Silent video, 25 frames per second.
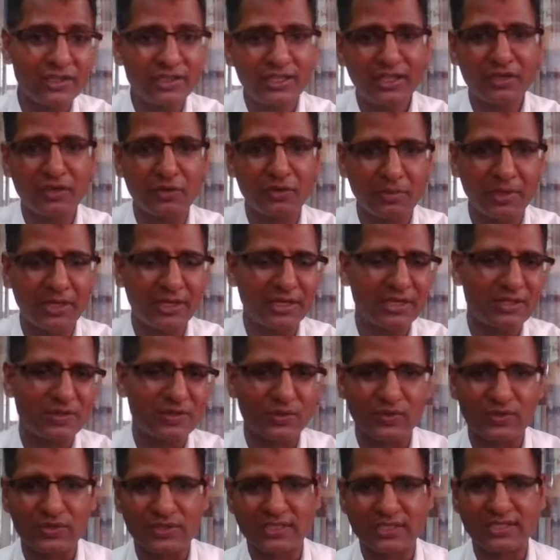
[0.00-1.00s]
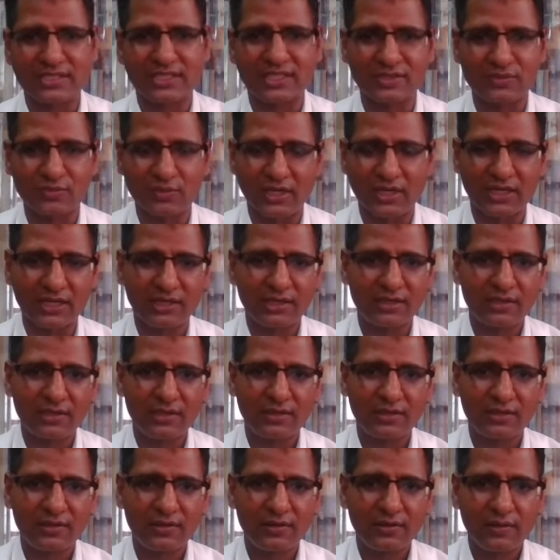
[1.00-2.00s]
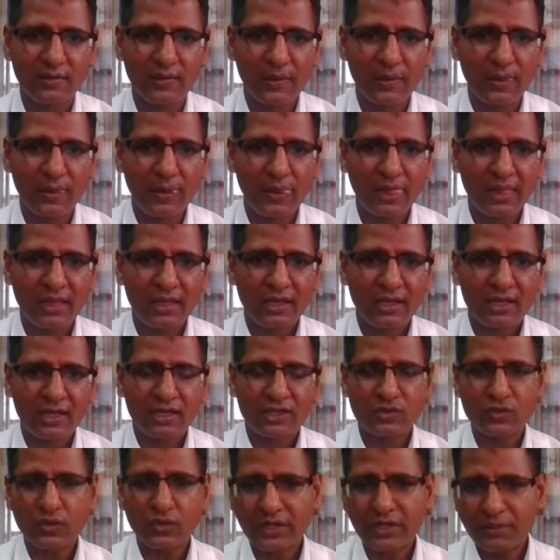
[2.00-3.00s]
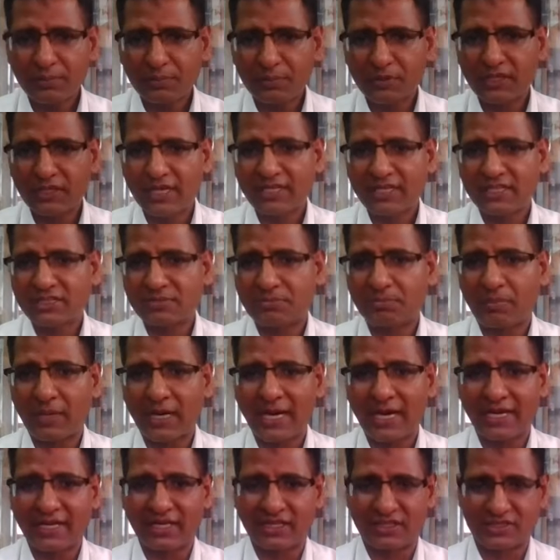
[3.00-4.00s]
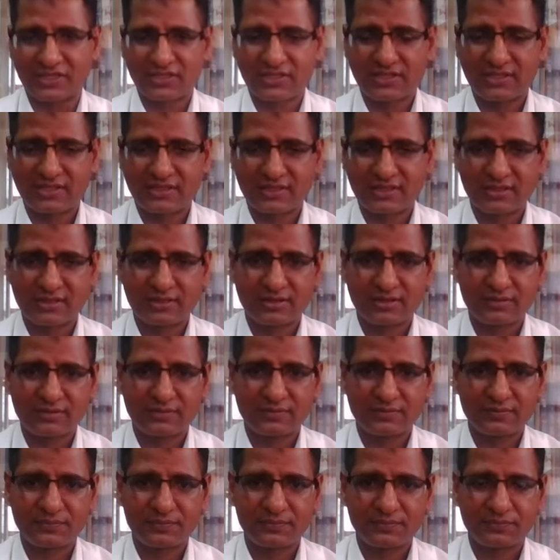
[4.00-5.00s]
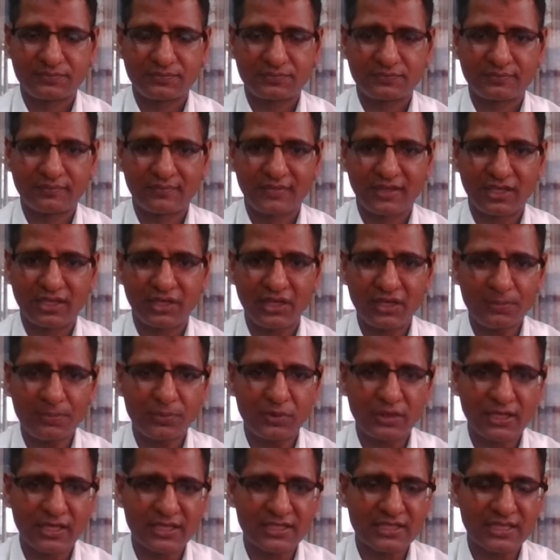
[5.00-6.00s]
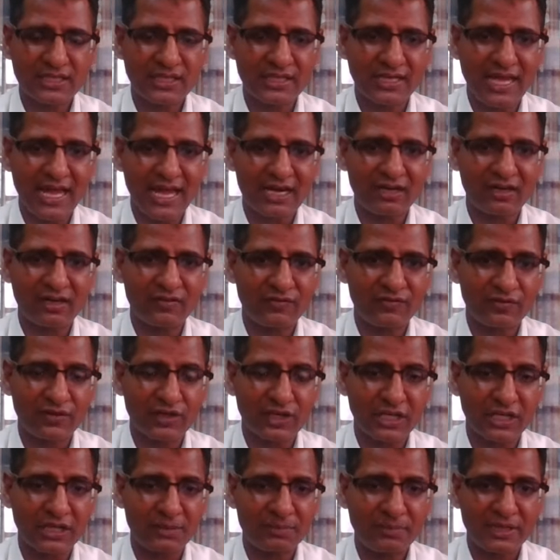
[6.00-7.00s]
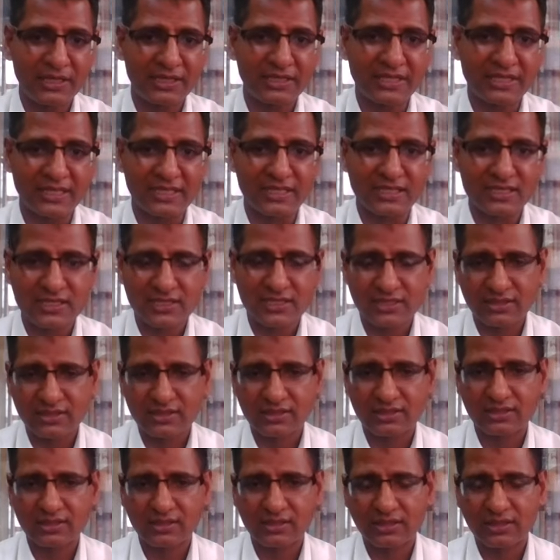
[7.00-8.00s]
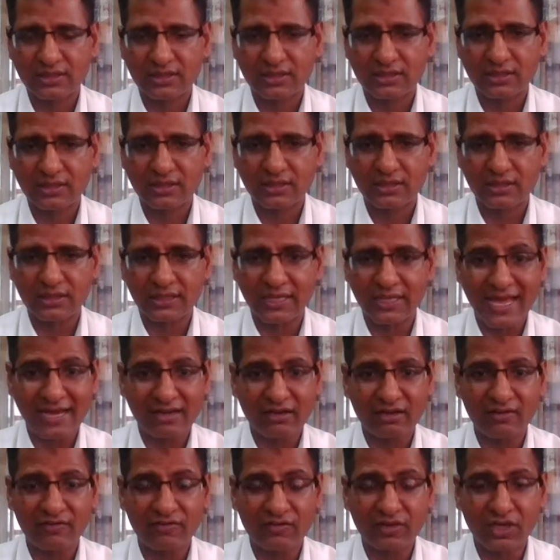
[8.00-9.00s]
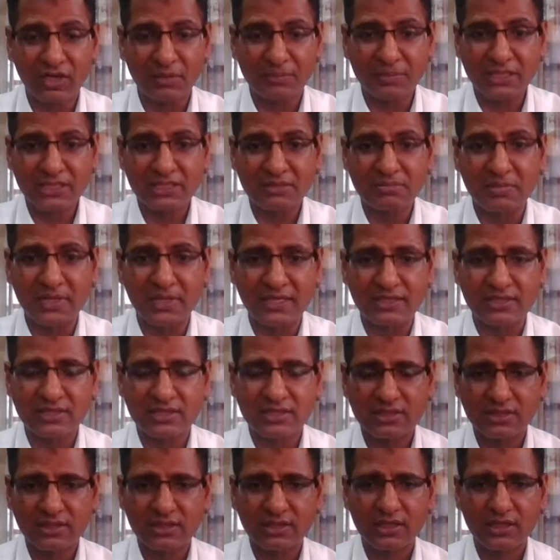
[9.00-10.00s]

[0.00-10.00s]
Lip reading: other human resources as well. So if there is bias, if there is a lack of confidence, lack of commitment,